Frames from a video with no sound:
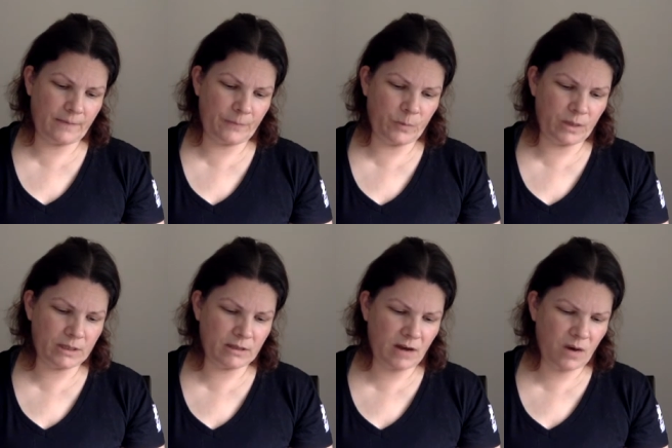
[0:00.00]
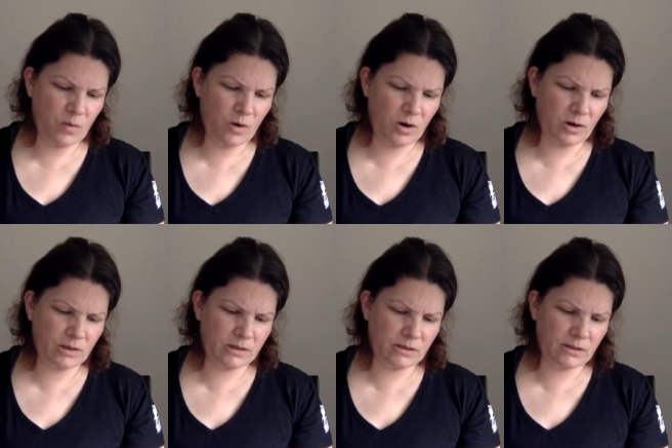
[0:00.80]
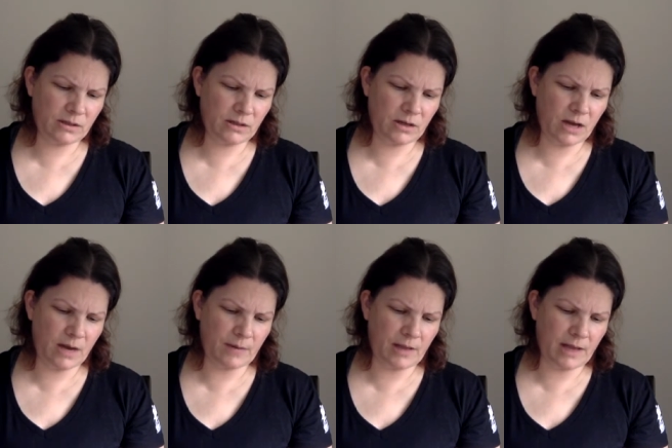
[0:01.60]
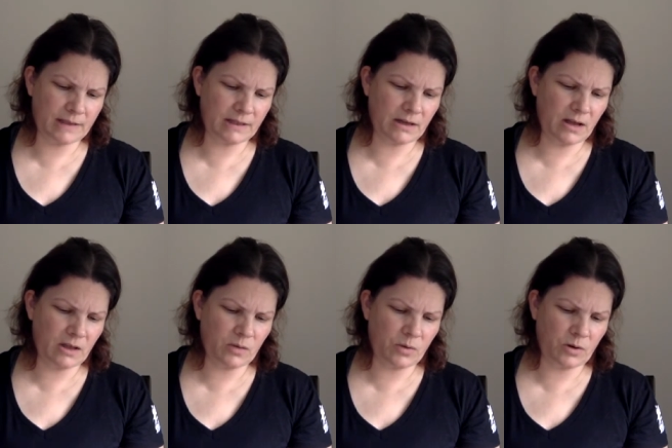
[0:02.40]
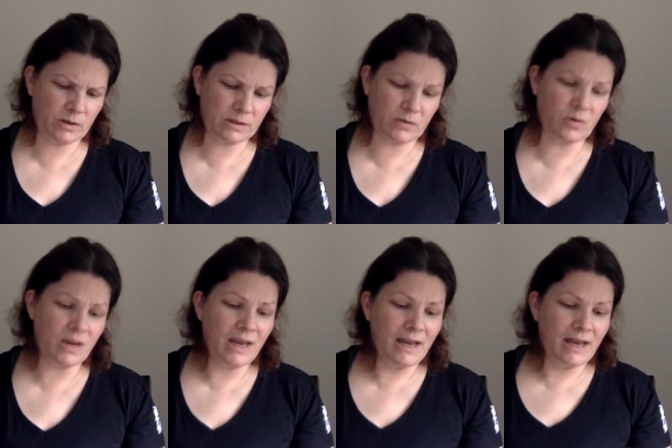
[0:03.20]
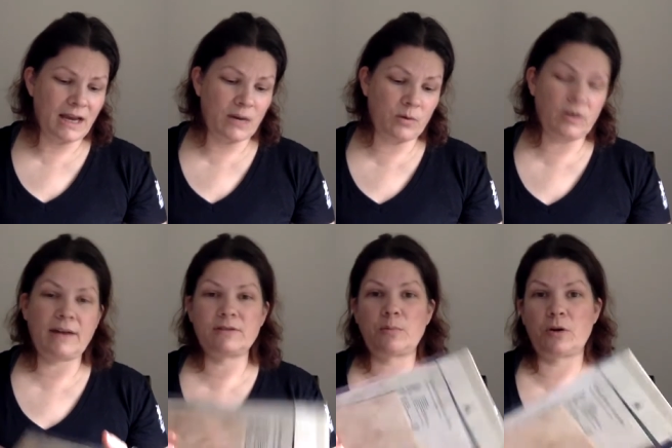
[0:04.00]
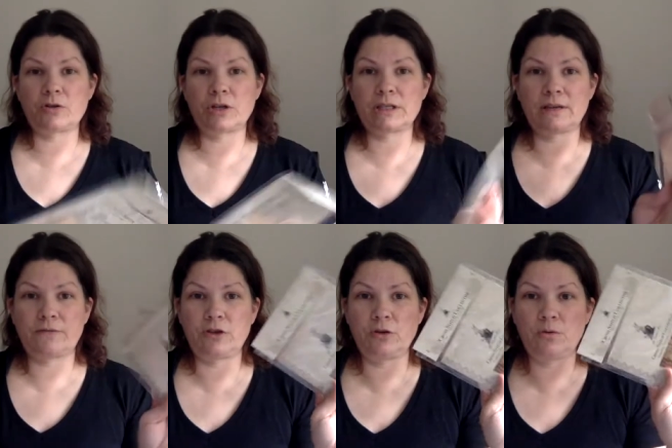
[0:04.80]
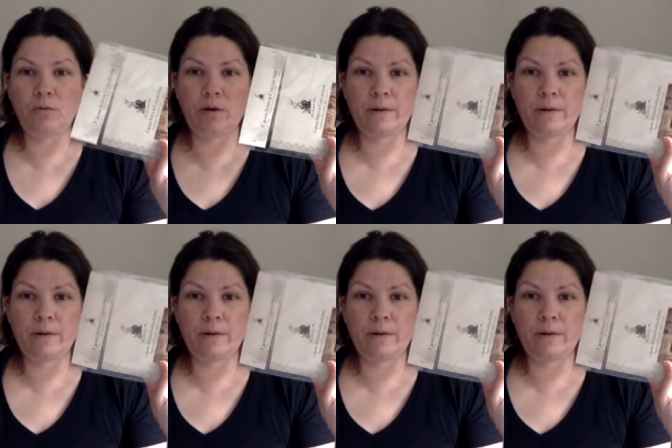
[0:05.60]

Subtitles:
Weeks Dye Works, Classic Color Works, so I will have to purchase a few